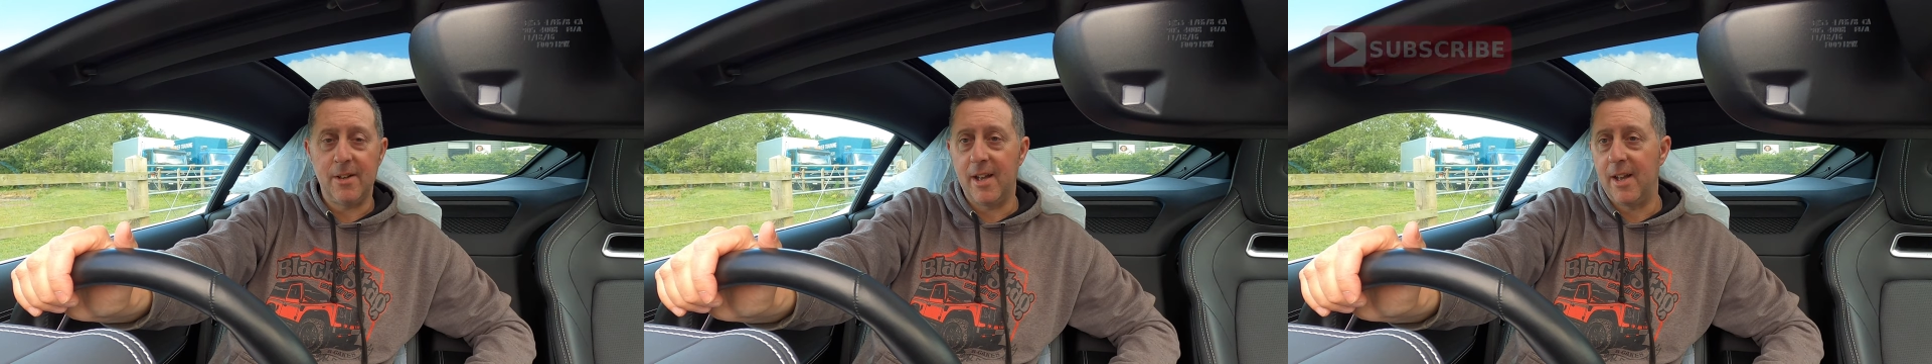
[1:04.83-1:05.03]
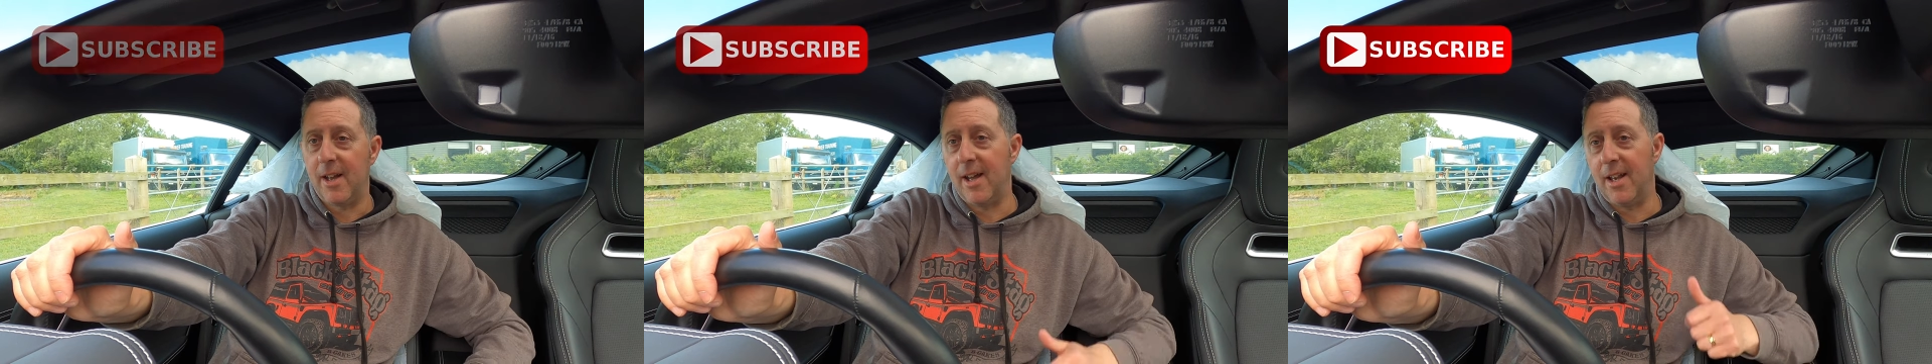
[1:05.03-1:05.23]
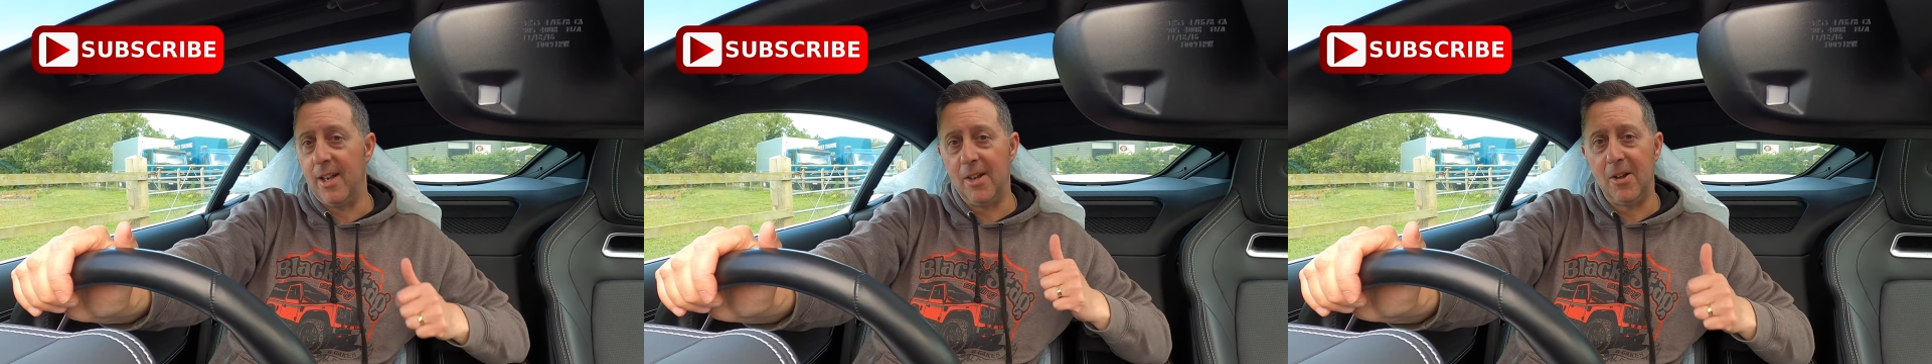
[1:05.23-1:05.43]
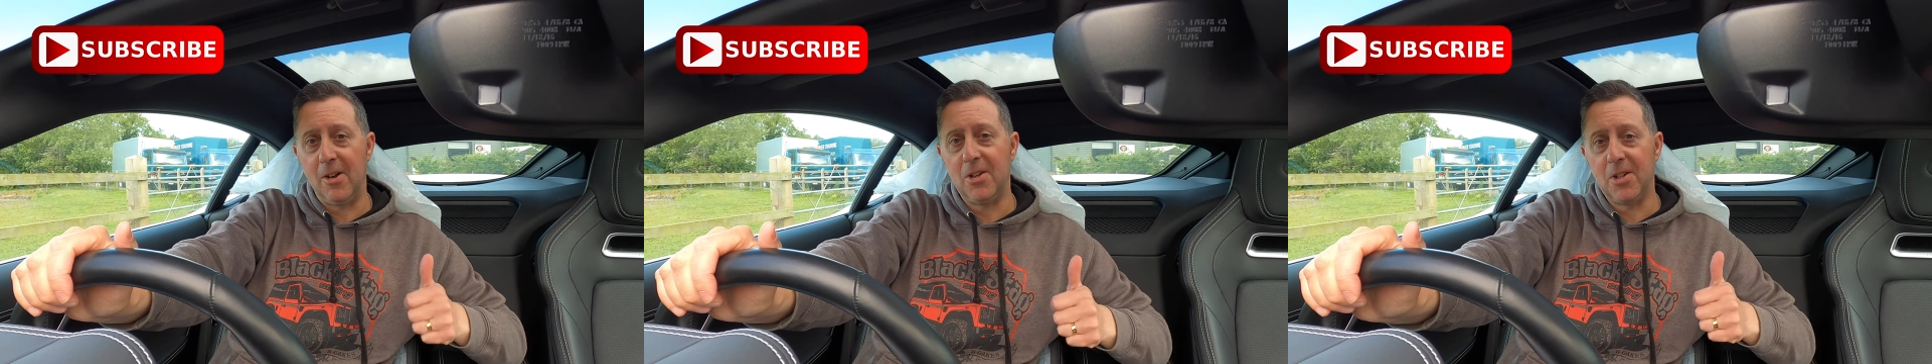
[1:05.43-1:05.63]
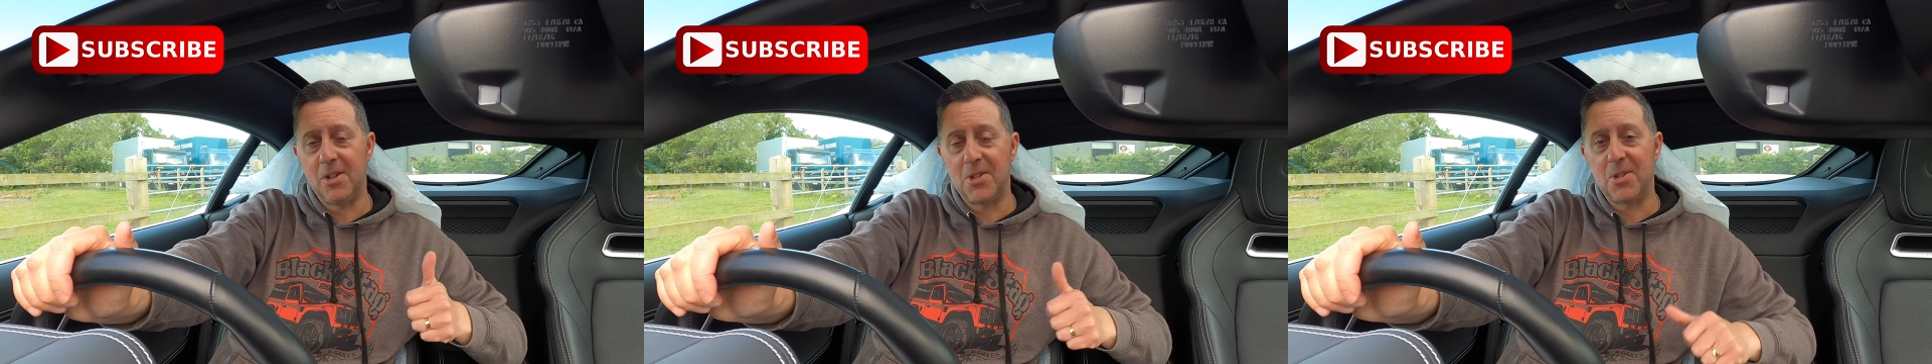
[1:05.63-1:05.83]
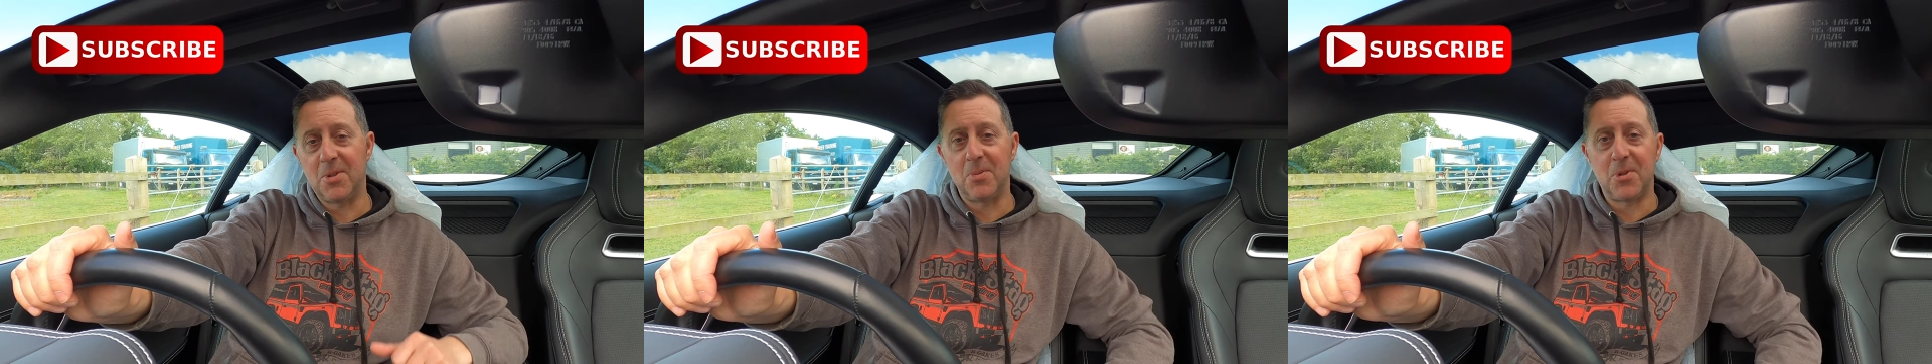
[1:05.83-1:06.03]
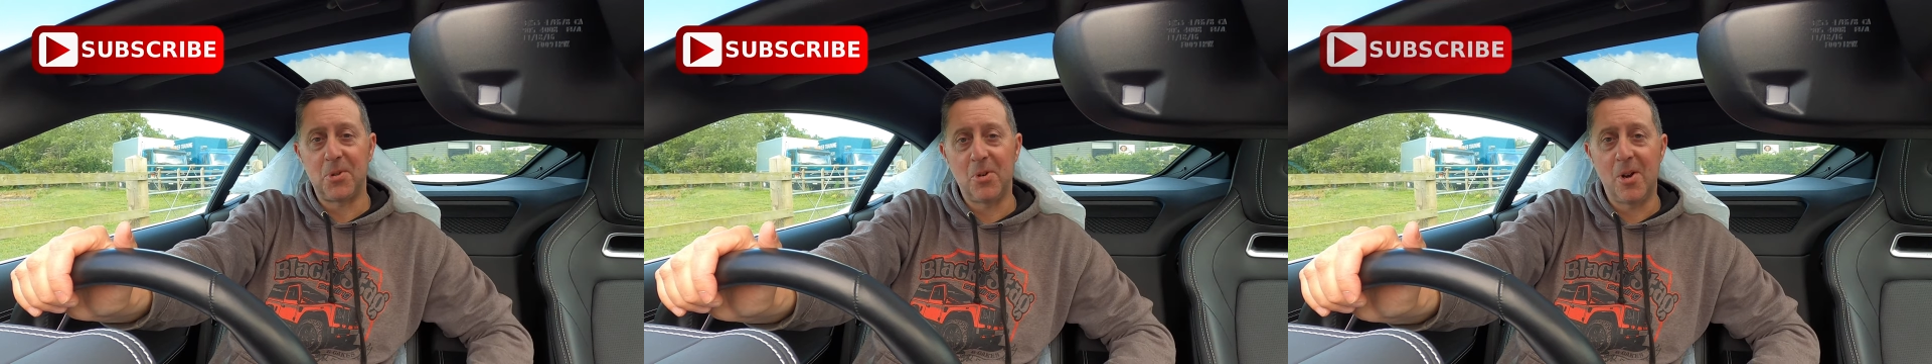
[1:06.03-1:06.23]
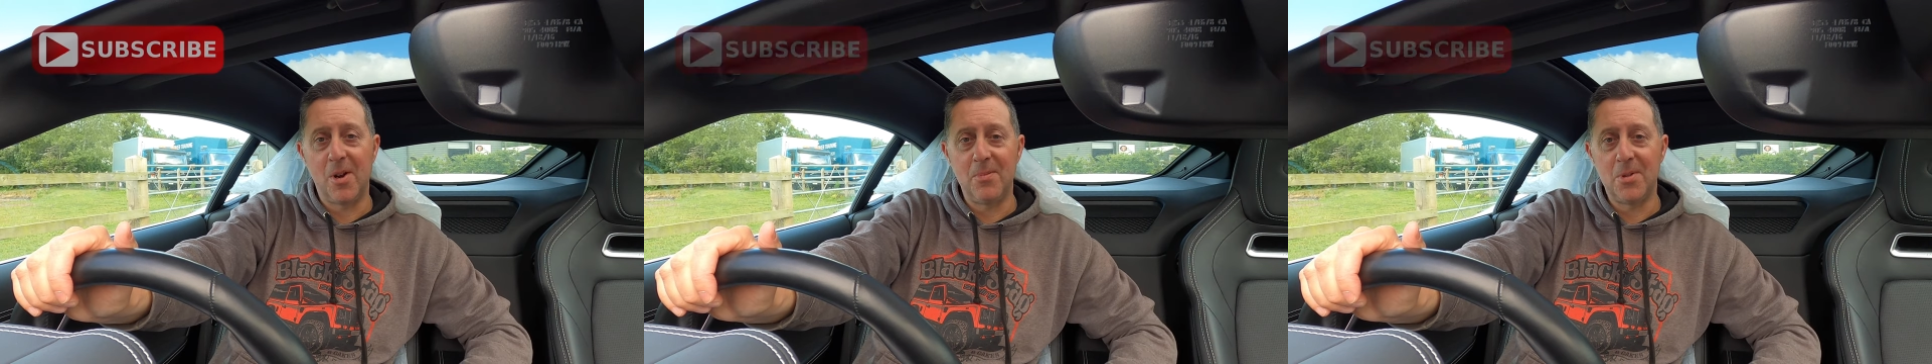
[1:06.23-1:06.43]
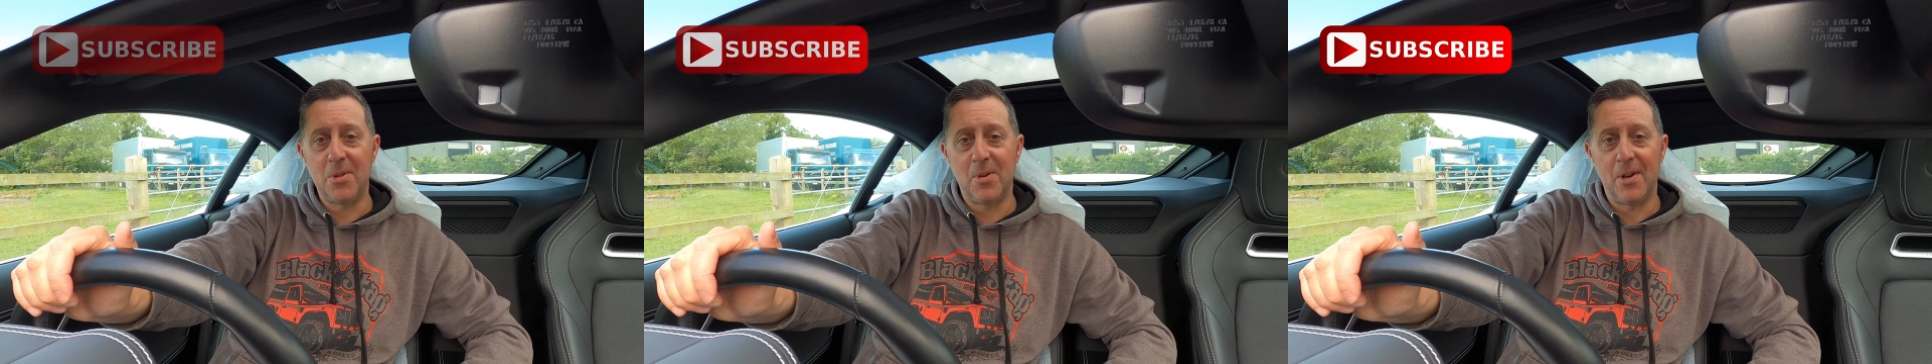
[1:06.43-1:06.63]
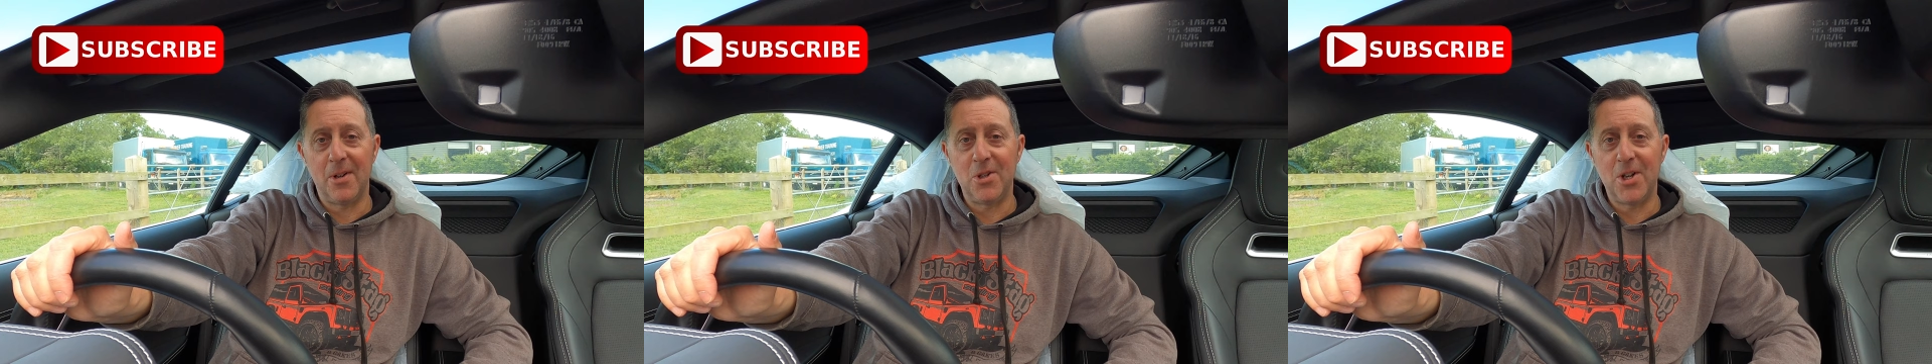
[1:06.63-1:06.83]
uh, like and subscribe
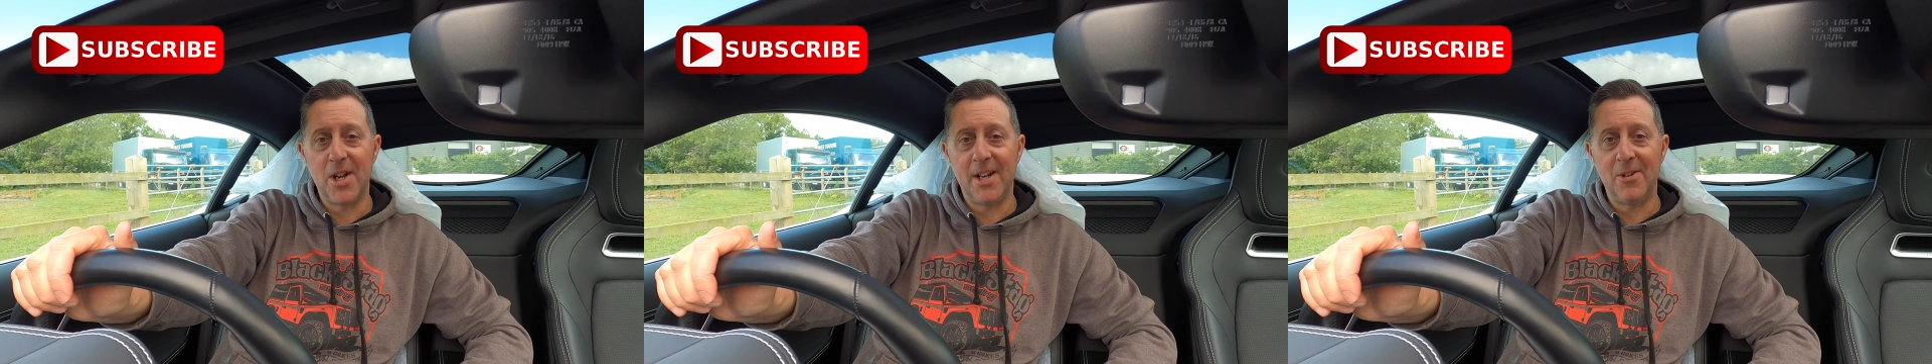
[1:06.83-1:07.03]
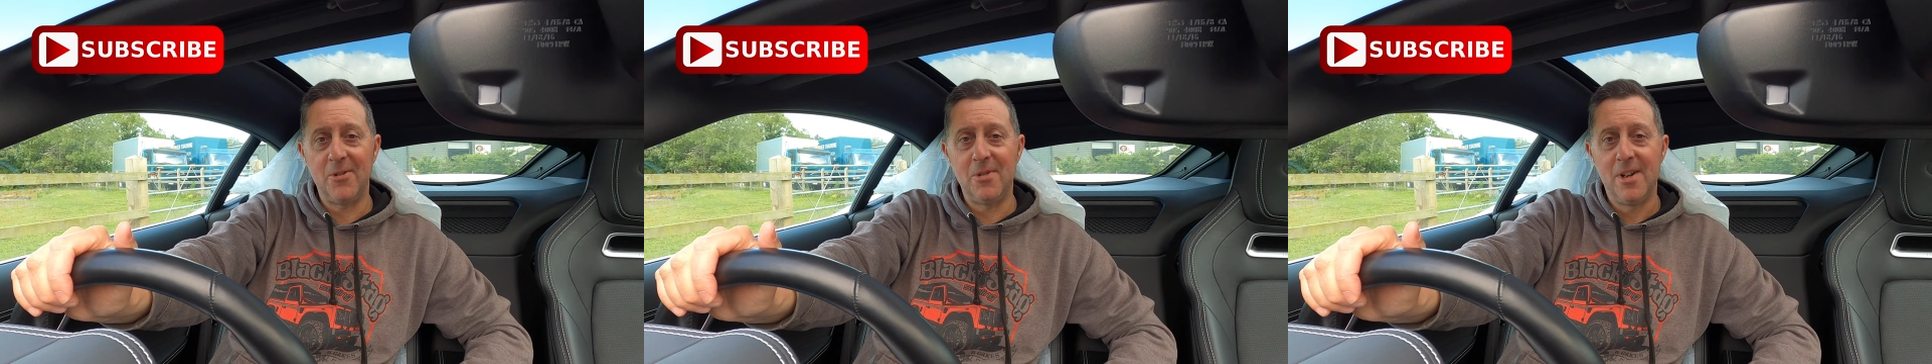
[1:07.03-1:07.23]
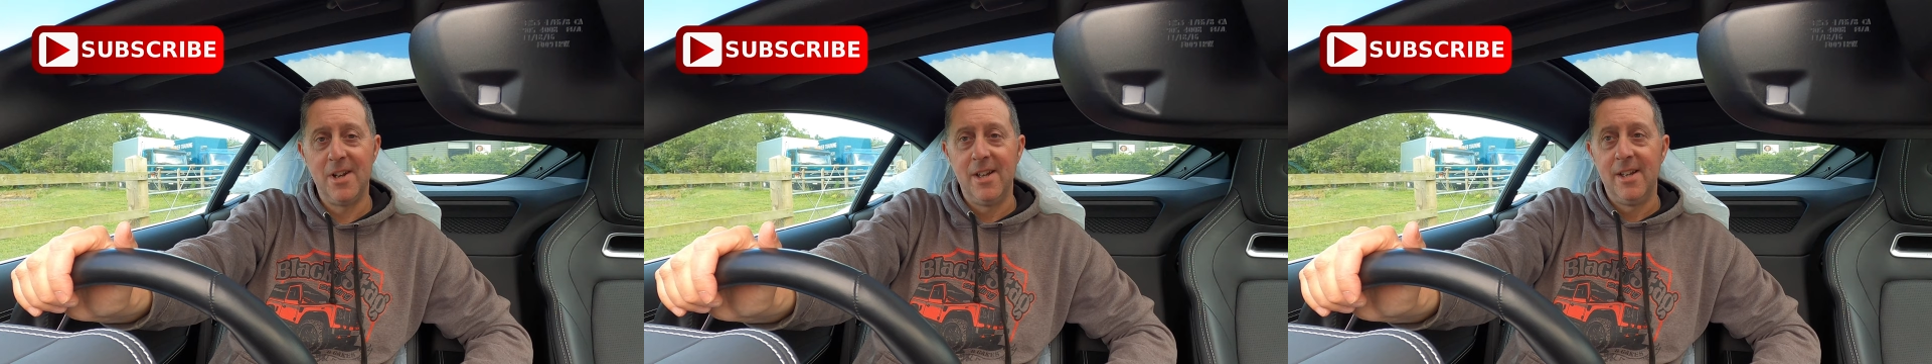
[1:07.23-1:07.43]
to our channel.